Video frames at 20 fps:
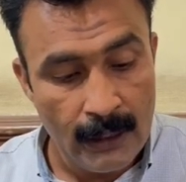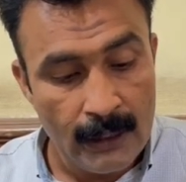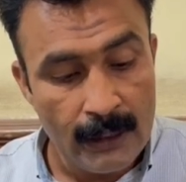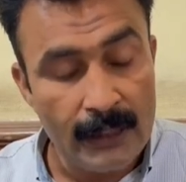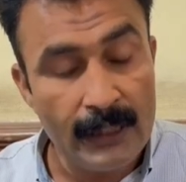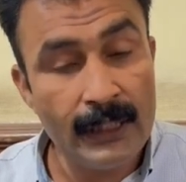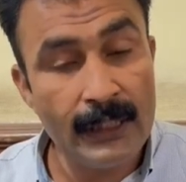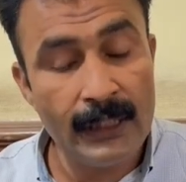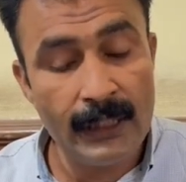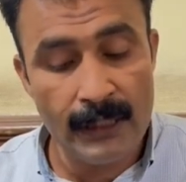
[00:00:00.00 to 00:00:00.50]

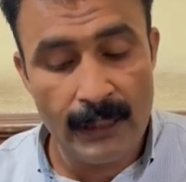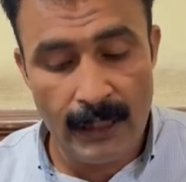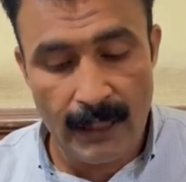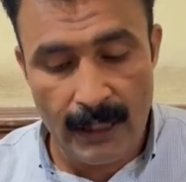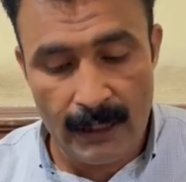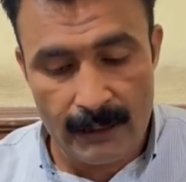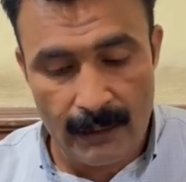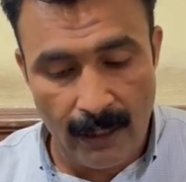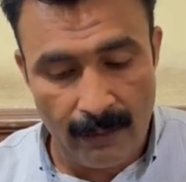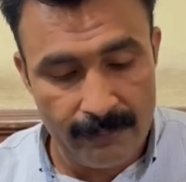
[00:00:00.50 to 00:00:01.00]
he
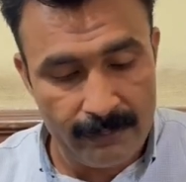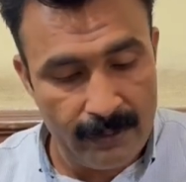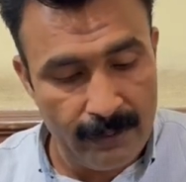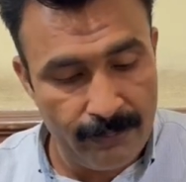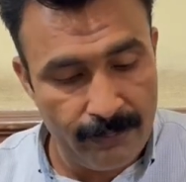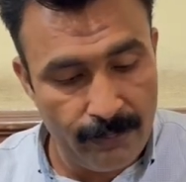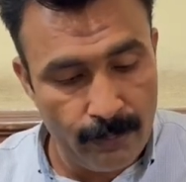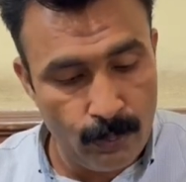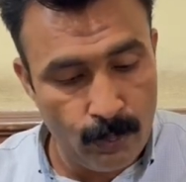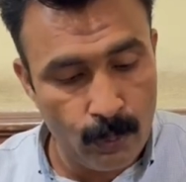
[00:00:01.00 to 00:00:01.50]
is of the
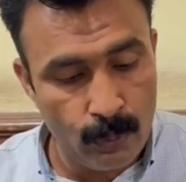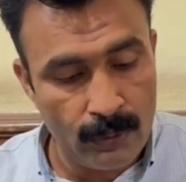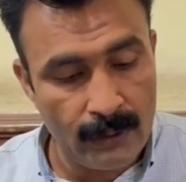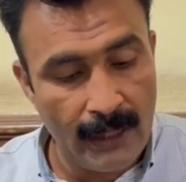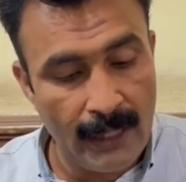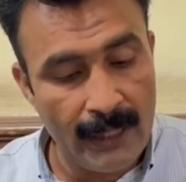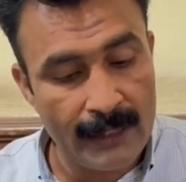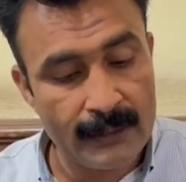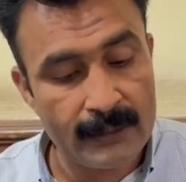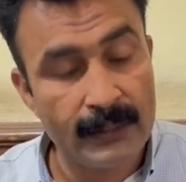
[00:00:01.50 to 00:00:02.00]
view
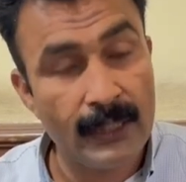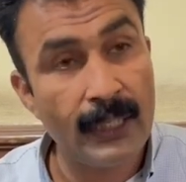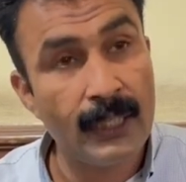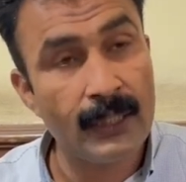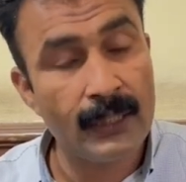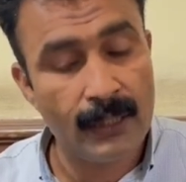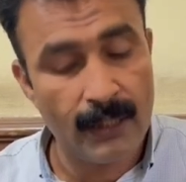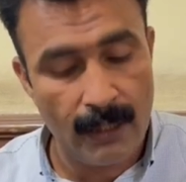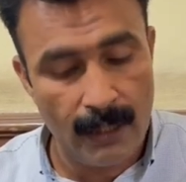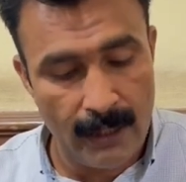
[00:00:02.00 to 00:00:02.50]
that
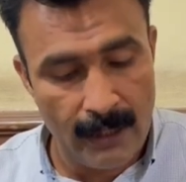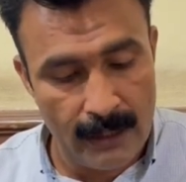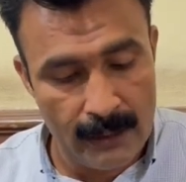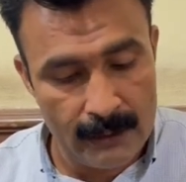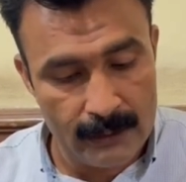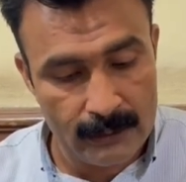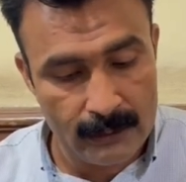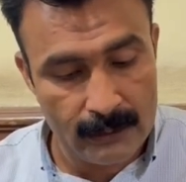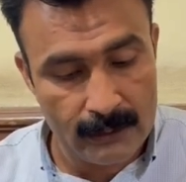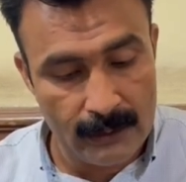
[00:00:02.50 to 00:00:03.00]
state law
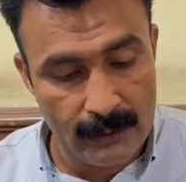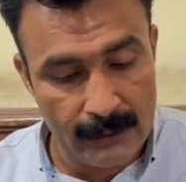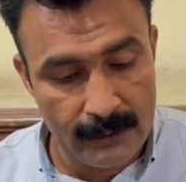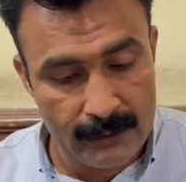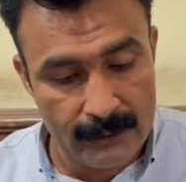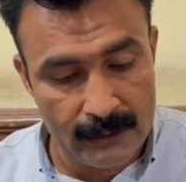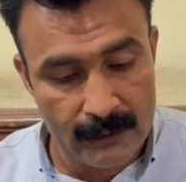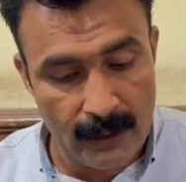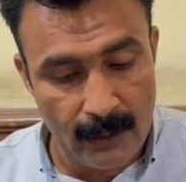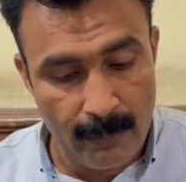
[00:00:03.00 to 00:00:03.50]
is
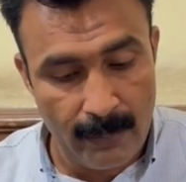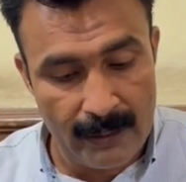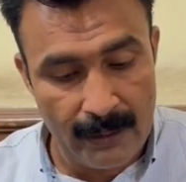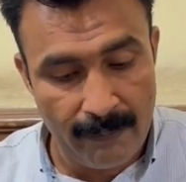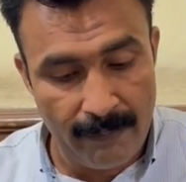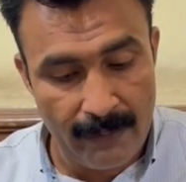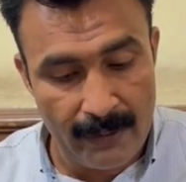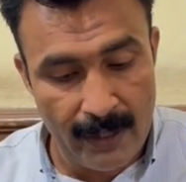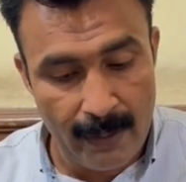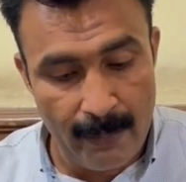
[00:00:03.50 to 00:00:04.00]
conditioned by the
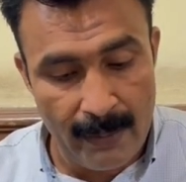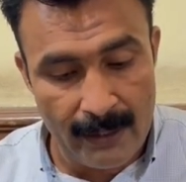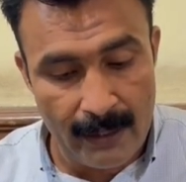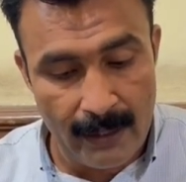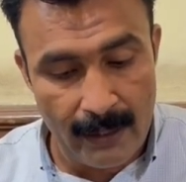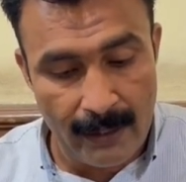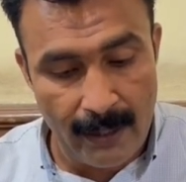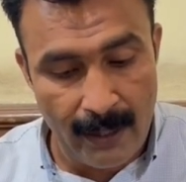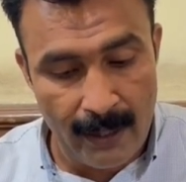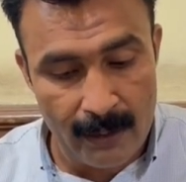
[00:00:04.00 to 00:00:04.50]
fundamental
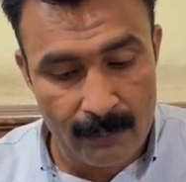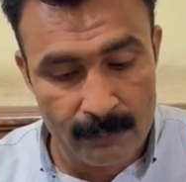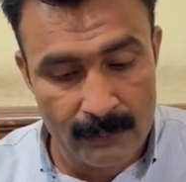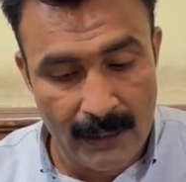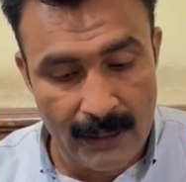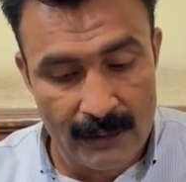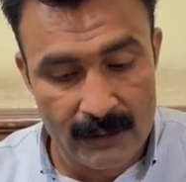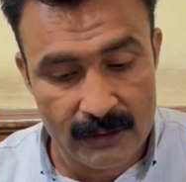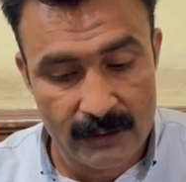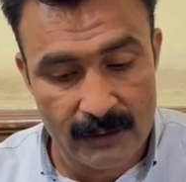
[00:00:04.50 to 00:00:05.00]
norms
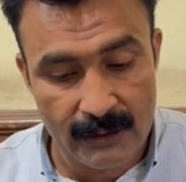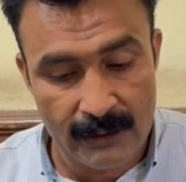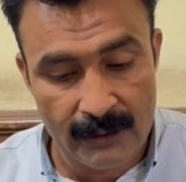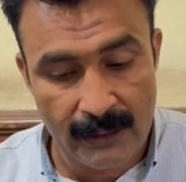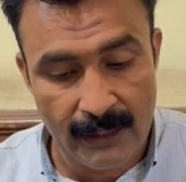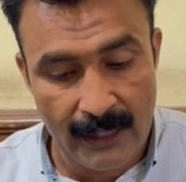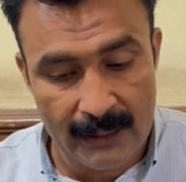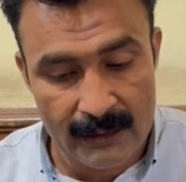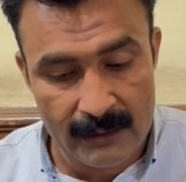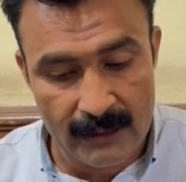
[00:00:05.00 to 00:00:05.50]
and state
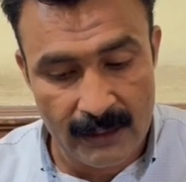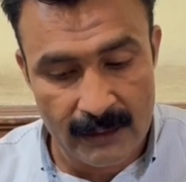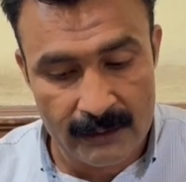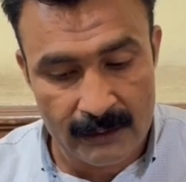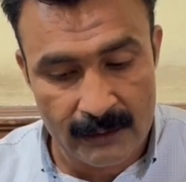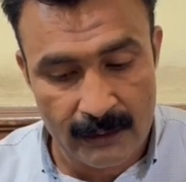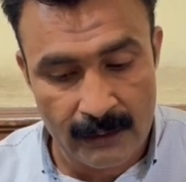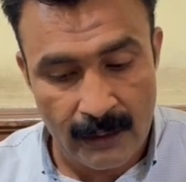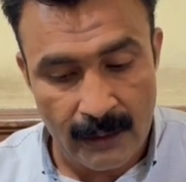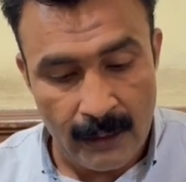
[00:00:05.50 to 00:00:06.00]

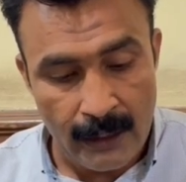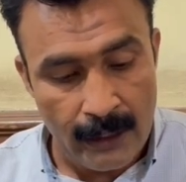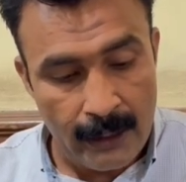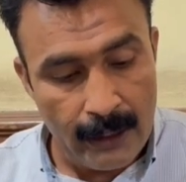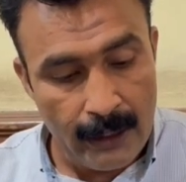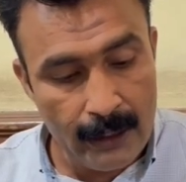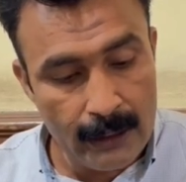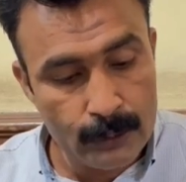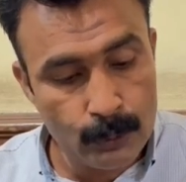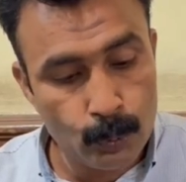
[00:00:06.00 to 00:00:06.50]
legislation
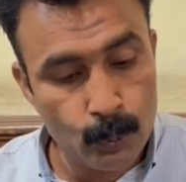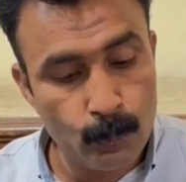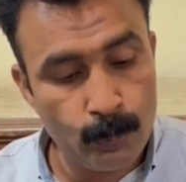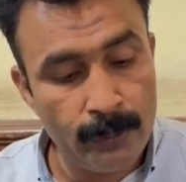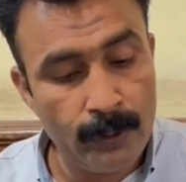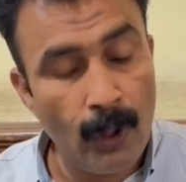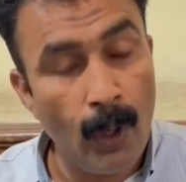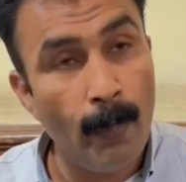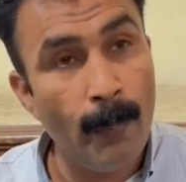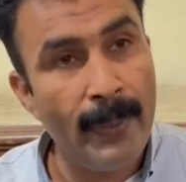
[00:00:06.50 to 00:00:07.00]
is to
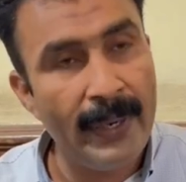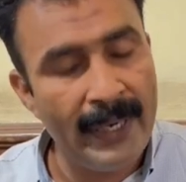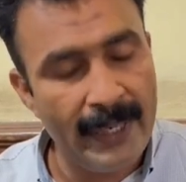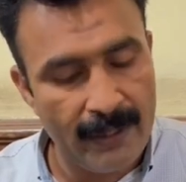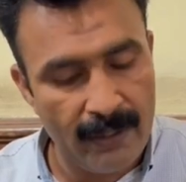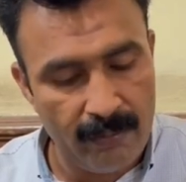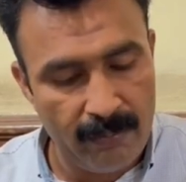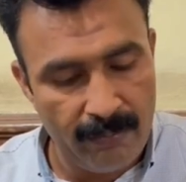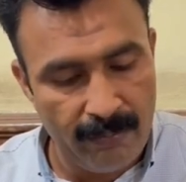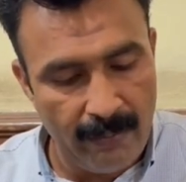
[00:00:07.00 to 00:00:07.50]
be
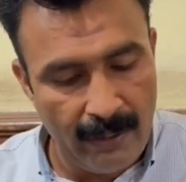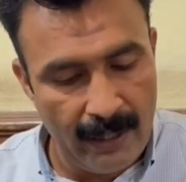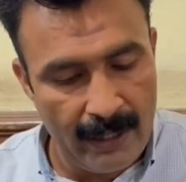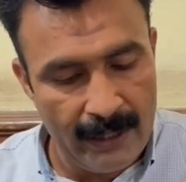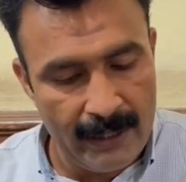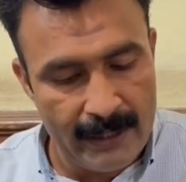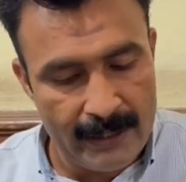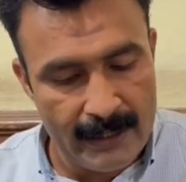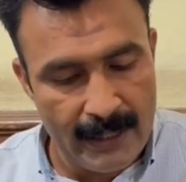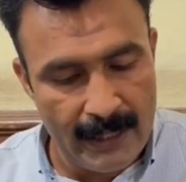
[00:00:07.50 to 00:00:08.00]
obeyed, while
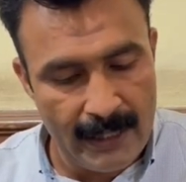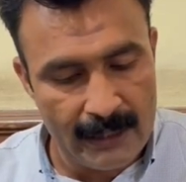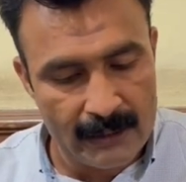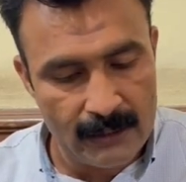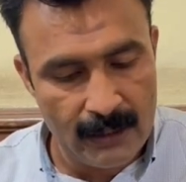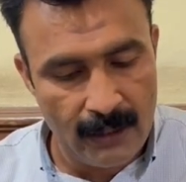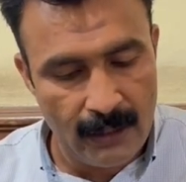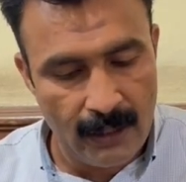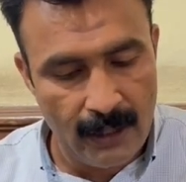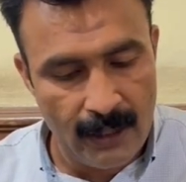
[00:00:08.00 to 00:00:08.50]

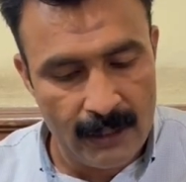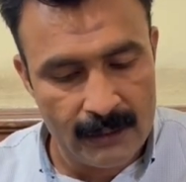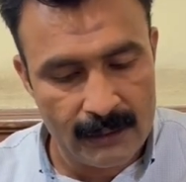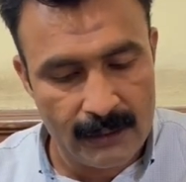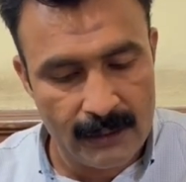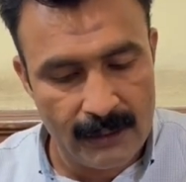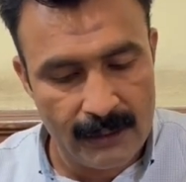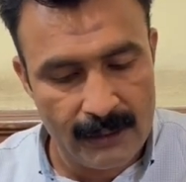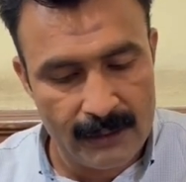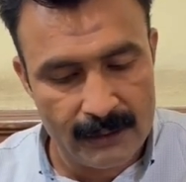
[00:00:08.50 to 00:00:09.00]
international law is
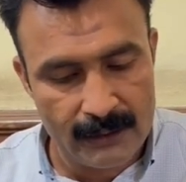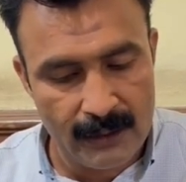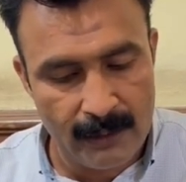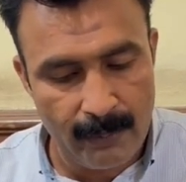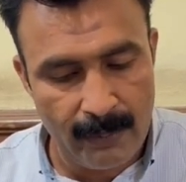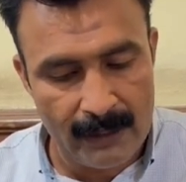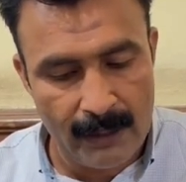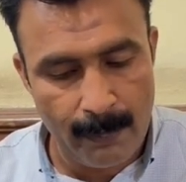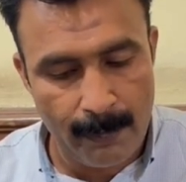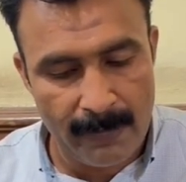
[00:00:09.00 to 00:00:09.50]
conditioned
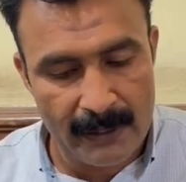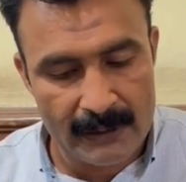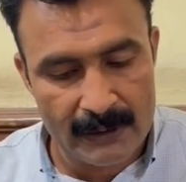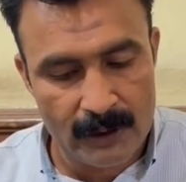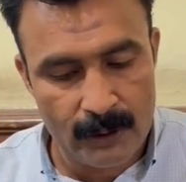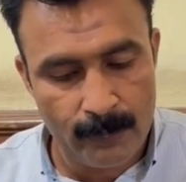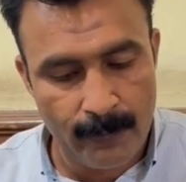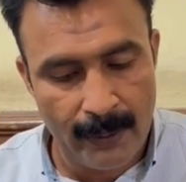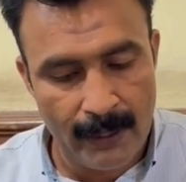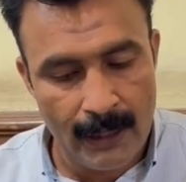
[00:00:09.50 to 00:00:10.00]
by the
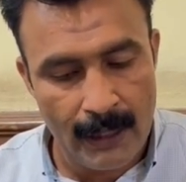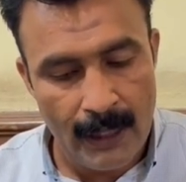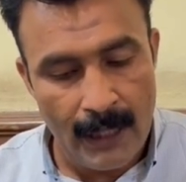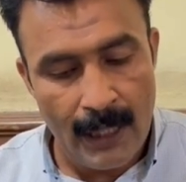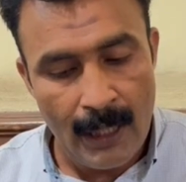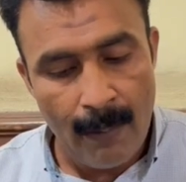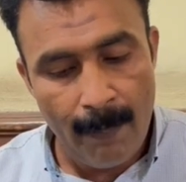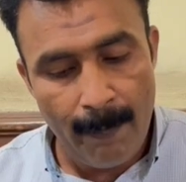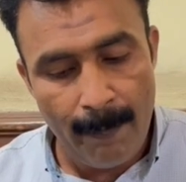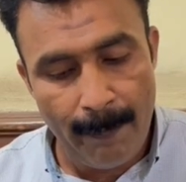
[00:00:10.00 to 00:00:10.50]
principle
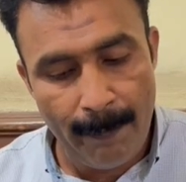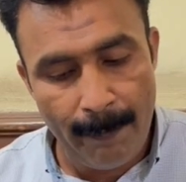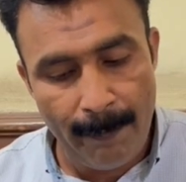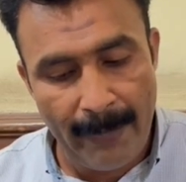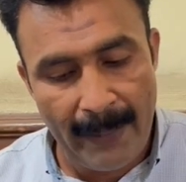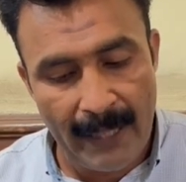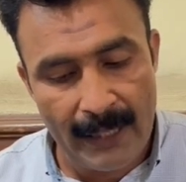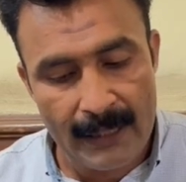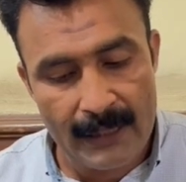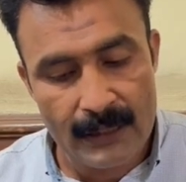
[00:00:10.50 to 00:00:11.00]

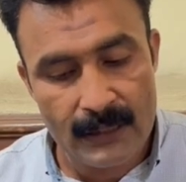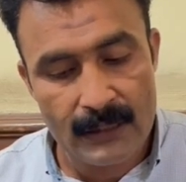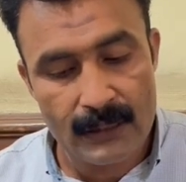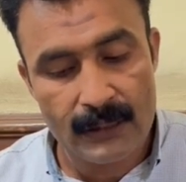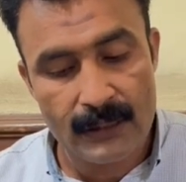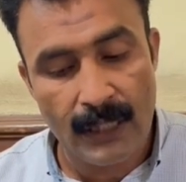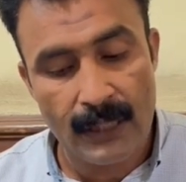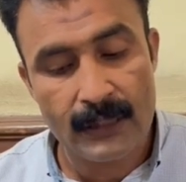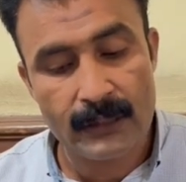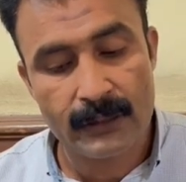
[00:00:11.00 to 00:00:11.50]
Pax
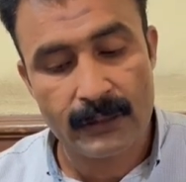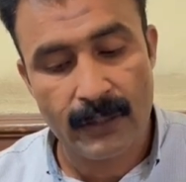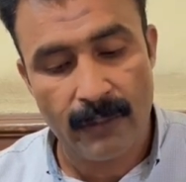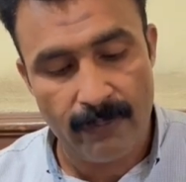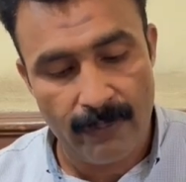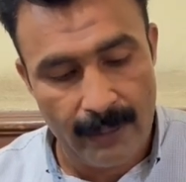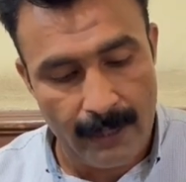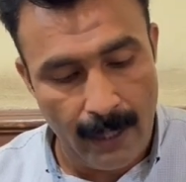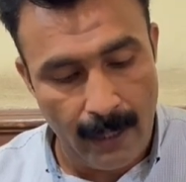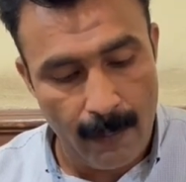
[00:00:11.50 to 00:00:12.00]
sunt
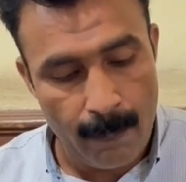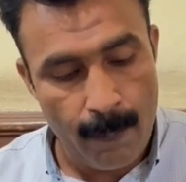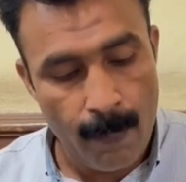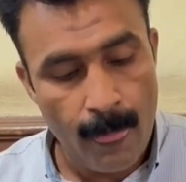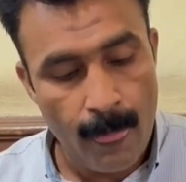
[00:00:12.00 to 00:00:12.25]
servanda.